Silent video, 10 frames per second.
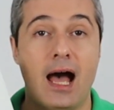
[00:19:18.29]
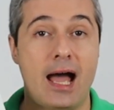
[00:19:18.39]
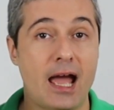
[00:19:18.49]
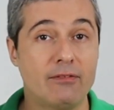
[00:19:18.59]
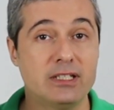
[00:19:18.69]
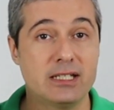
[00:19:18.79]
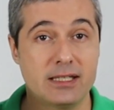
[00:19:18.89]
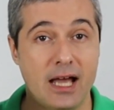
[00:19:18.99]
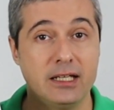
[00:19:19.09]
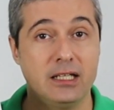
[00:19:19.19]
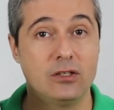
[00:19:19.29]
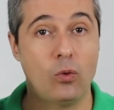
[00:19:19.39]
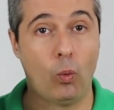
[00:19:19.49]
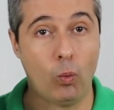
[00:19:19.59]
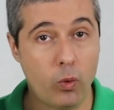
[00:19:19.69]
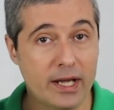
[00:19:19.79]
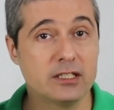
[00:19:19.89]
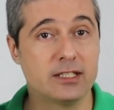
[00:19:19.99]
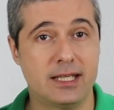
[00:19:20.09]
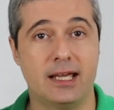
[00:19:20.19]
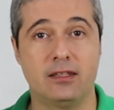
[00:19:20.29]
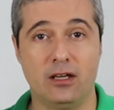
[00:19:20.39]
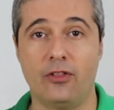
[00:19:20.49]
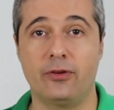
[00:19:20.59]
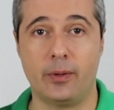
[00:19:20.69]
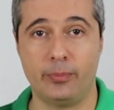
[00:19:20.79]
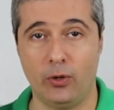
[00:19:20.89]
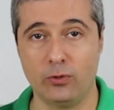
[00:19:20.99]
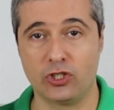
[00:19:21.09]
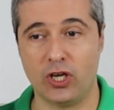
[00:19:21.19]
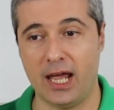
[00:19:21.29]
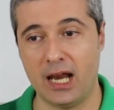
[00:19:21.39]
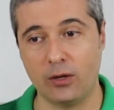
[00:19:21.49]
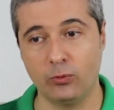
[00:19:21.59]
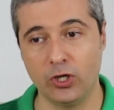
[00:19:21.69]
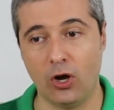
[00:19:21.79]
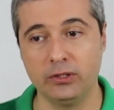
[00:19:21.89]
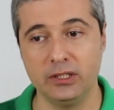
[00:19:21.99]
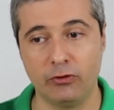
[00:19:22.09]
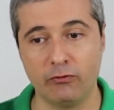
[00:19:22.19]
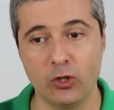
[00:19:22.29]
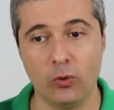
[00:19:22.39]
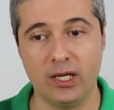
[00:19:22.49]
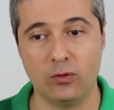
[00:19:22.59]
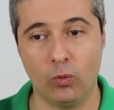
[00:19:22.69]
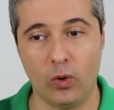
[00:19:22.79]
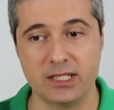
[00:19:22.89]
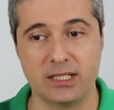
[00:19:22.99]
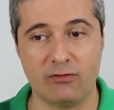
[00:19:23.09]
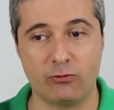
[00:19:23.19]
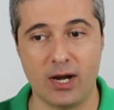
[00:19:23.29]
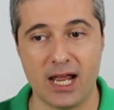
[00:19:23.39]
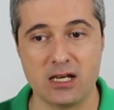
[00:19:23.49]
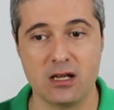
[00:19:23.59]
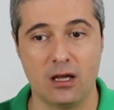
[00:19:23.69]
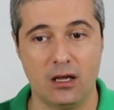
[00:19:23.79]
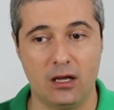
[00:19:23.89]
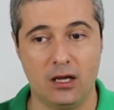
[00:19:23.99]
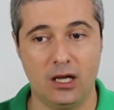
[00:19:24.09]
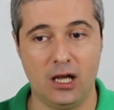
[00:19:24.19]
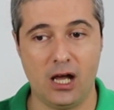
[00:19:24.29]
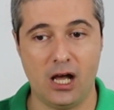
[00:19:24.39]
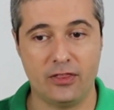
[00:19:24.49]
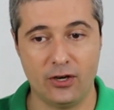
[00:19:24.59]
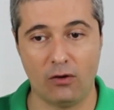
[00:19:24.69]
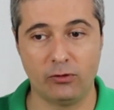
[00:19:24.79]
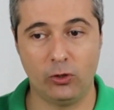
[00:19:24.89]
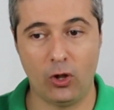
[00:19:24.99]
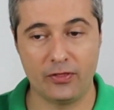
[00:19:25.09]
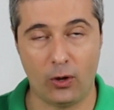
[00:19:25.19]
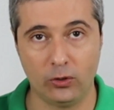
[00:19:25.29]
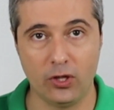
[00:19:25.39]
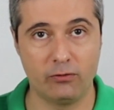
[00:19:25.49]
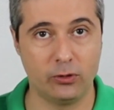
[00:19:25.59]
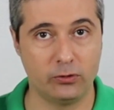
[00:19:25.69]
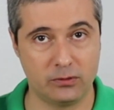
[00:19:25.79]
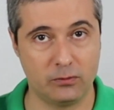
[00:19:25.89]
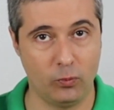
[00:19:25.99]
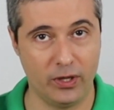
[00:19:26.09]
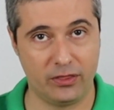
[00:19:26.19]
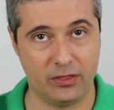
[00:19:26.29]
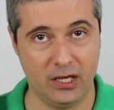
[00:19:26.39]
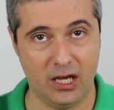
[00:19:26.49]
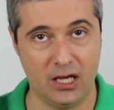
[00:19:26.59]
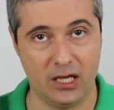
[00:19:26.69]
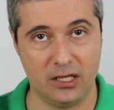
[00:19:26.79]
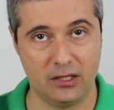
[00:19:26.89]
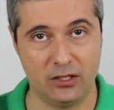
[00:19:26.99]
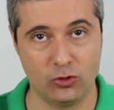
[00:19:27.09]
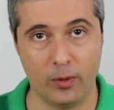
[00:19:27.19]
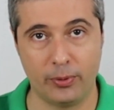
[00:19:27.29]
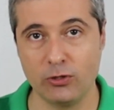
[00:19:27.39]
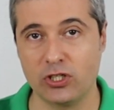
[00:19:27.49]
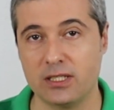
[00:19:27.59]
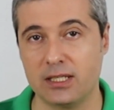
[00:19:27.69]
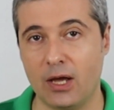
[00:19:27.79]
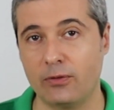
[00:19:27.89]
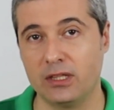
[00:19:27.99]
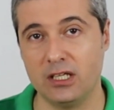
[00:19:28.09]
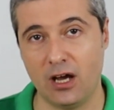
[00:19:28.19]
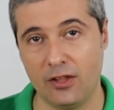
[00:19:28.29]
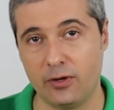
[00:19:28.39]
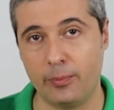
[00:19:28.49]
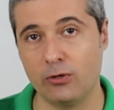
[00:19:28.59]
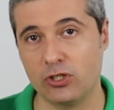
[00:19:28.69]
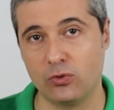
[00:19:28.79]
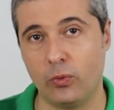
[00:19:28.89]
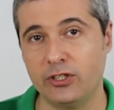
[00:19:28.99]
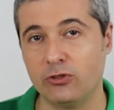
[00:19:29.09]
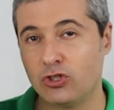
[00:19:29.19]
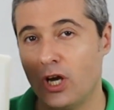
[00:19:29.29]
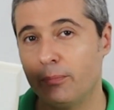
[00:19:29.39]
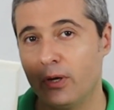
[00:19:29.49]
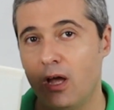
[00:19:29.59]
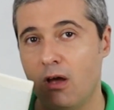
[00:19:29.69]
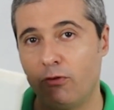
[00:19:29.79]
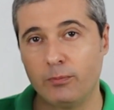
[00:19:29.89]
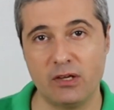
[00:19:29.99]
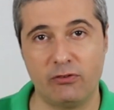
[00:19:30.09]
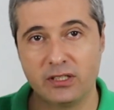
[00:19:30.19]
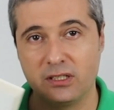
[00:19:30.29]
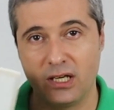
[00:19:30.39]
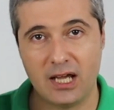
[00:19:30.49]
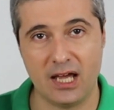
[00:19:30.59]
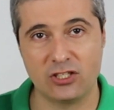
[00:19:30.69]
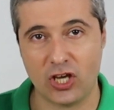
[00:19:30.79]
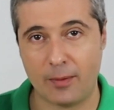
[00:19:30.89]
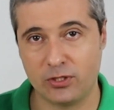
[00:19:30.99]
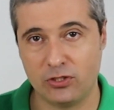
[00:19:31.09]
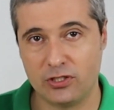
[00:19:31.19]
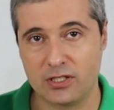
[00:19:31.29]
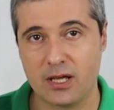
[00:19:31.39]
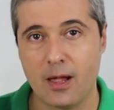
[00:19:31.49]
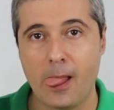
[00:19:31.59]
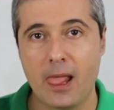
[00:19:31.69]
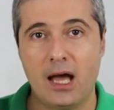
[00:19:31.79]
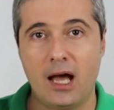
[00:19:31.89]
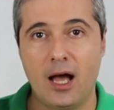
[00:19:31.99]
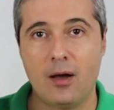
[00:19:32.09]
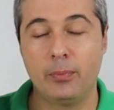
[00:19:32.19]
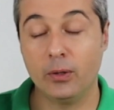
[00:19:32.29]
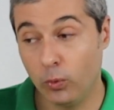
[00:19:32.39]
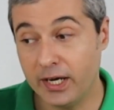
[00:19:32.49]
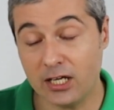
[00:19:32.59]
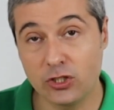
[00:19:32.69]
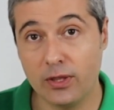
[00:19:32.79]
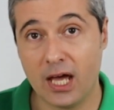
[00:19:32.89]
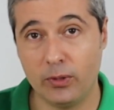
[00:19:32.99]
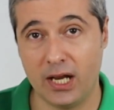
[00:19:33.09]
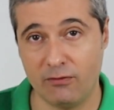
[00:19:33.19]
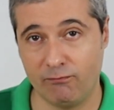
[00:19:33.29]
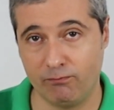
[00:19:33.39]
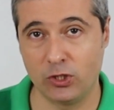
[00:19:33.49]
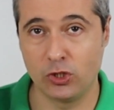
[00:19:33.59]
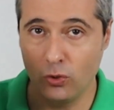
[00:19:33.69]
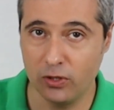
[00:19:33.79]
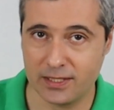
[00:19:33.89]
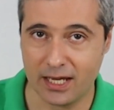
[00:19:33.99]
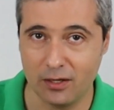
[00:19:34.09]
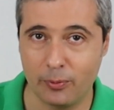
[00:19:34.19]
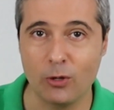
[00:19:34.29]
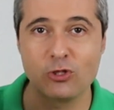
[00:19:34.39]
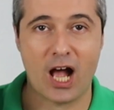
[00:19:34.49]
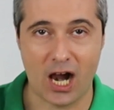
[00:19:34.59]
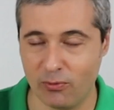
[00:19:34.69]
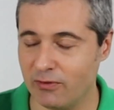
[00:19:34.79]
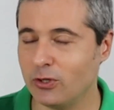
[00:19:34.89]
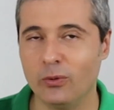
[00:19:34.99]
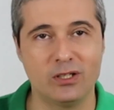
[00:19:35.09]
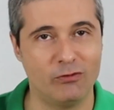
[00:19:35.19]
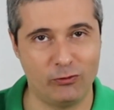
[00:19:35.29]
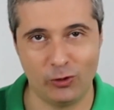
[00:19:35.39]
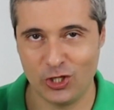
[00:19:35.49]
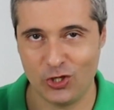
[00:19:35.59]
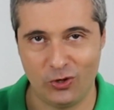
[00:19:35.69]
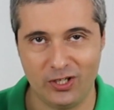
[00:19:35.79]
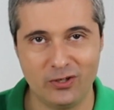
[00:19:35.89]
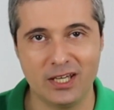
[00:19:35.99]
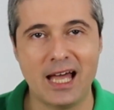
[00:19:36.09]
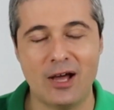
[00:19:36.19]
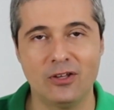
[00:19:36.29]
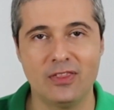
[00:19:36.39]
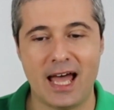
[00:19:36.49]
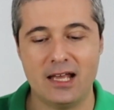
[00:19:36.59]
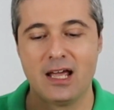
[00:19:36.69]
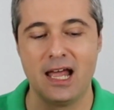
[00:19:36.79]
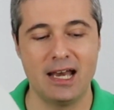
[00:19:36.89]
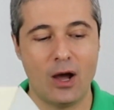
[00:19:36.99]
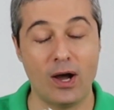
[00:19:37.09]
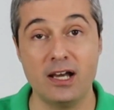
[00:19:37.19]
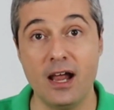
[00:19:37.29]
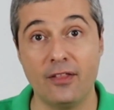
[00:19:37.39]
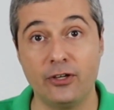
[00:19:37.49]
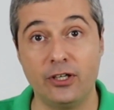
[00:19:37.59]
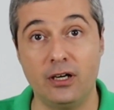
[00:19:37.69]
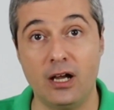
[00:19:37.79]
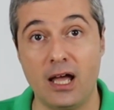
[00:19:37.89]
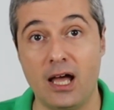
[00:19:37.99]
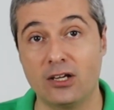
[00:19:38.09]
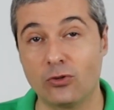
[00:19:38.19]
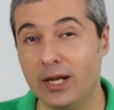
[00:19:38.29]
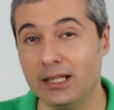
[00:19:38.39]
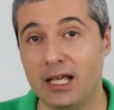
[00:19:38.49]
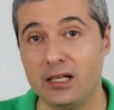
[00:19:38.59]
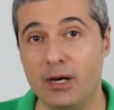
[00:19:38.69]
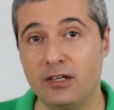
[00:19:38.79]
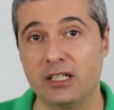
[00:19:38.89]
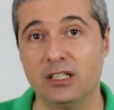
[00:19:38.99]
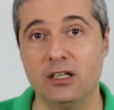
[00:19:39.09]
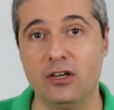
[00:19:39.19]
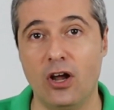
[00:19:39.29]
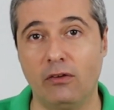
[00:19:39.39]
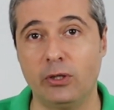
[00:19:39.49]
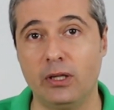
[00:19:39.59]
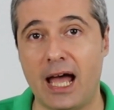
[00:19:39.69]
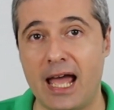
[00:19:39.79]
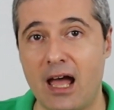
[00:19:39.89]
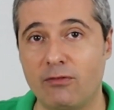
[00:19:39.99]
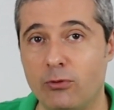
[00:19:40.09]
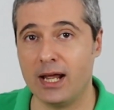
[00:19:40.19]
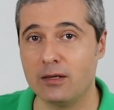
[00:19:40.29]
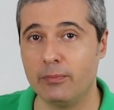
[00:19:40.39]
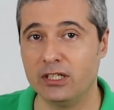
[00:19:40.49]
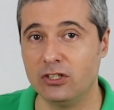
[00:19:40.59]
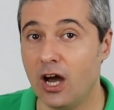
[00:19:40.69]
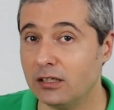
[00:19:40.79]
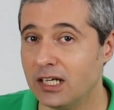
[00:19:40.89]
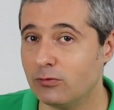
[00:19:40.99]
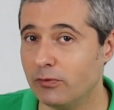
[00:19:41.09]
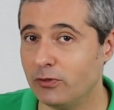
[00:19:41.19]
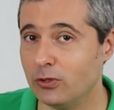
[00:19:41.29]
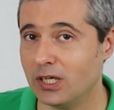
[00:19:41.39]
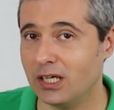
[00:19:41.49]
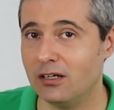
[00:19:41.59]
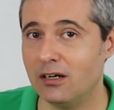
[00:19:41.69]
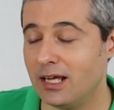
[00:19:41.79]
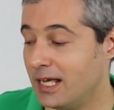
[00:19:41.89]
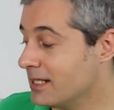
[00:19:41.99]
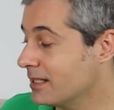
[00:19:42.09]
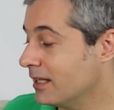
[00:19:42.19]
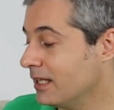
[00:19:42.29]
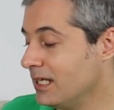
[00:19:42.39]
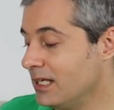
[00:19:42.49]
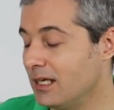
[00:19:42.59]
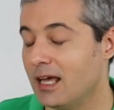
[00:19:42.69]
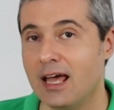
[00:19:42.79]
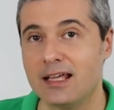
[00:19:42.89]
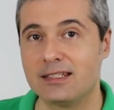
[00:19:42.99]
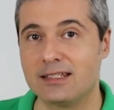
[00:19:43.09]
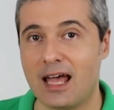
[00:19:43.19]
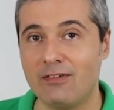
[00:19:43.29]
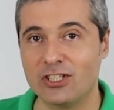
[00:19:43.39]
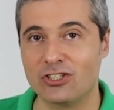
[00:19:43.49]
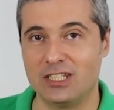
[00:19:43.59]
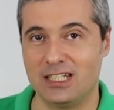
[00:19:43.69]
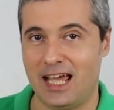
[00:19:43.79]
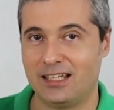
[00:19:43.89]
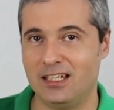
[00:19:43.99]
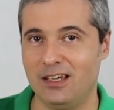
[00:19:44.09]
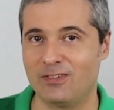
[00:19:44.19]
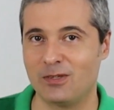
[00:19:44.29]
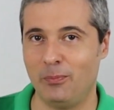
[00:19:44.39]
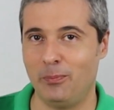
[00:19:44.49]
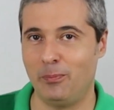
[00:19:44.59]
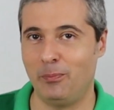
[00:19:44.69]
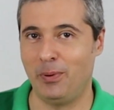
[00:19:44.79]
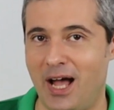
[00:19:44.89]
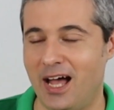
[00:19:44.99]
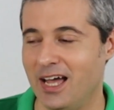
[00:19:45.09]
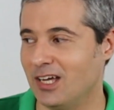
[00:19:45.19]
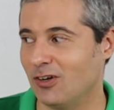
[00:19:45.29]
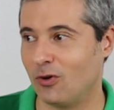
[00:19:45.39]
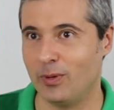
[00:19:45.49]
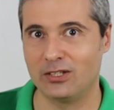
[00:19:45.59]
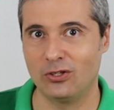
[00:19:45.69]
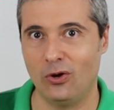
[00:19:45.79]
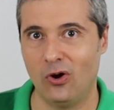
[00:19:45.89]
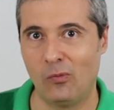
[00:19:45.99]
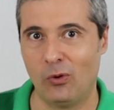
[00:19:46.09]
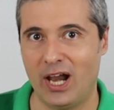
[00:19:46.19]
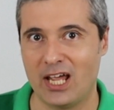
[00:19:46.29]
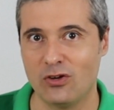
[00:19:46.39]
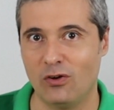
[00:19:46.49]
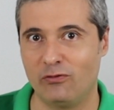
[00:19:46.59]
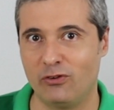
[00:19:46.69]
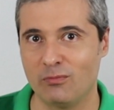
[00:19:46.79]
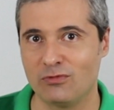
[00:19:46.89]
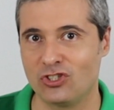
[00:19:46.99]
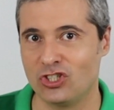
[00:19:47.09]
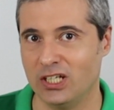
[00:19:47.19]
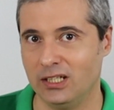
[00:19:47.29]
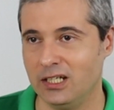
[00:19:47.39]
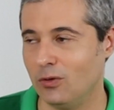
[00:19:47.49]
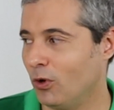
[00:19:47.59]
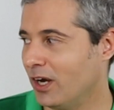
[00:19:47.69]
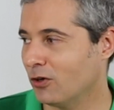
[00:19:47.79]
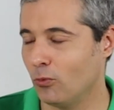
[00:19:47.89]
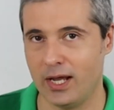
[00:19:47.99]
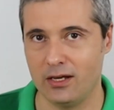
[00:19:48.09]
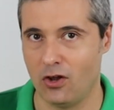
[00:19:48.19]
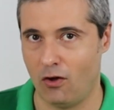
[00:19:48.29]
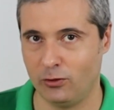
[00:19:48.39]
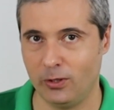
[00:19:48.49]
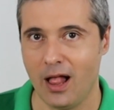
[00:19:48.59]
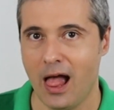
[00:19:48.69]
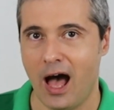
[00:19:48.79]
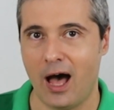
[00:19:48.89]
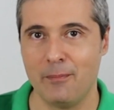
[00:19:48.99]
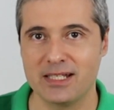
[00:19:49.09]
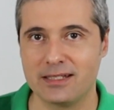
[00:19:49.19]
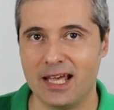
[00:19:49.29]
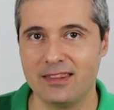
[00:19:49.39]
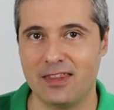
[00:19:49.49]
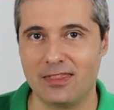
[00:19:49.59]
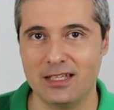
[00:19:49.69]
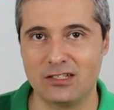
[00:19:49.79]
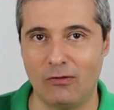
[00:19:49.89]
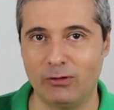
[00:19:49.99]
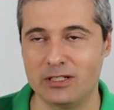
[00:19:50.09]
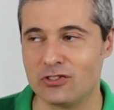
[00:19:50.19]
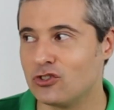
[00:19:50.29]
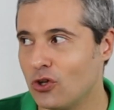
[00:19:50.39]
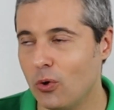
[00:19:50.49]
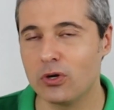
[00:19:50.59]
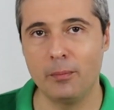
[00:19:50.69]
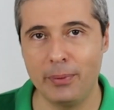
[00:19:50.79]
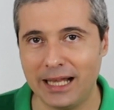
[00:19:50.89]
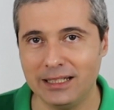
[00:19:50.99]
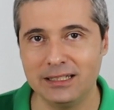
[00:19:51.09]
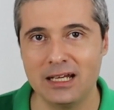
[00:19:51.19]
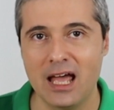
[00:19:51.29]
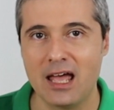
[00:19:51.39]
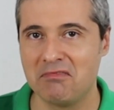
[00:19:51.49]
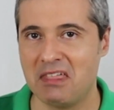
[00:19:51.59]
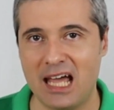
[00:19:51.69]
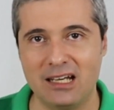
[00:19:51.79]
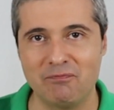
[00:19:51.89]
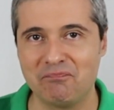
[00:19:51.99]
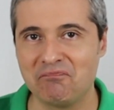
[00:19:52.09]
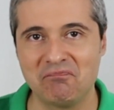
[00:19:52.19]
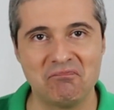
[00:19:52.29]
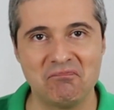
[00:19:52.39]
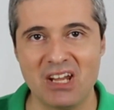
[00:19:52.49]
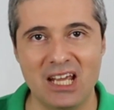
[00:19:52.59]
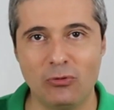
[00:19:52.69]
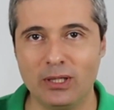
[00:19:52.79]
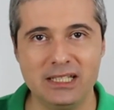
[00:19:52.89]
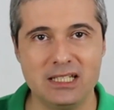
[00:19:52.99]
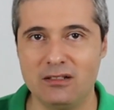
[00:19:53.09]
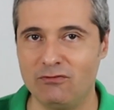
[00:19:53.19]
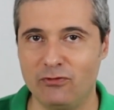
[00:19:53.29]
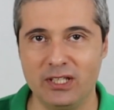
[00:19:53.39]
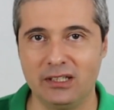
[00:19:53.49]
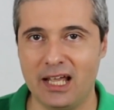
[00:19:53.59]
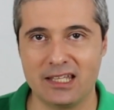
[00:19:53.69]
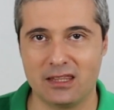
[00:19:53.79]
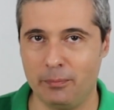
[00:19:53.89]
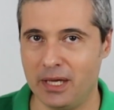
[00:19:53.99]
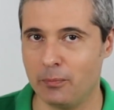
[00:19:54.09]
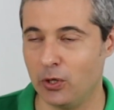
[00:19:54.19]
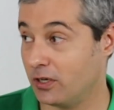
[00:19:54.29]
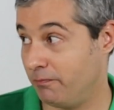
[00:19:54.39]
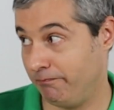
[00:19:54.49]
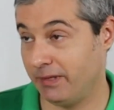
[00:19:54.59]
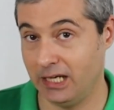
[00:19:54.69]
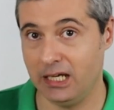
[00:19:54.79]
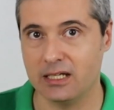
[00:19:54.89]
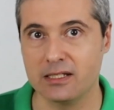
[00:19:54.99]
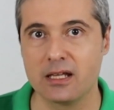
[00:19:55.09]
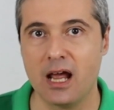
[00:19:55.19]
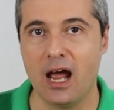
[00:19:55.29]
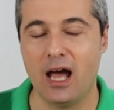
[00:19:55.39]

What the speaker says: I haven't decided when to take the other approach, and I would only review it once I've read the whole novel with the two approaches. Now, the other approach is where you jump from different chapters. But when I do that, when I do the second approach, I'll review it for sure. You can count on that. Now, another great Latin American novel I have read but not yet reviewed here is The Savage Detectives by Roberto Bolaño from Chile. What a great novel. I must say that this novel is so compelling that it really didn't feel like the big book it is.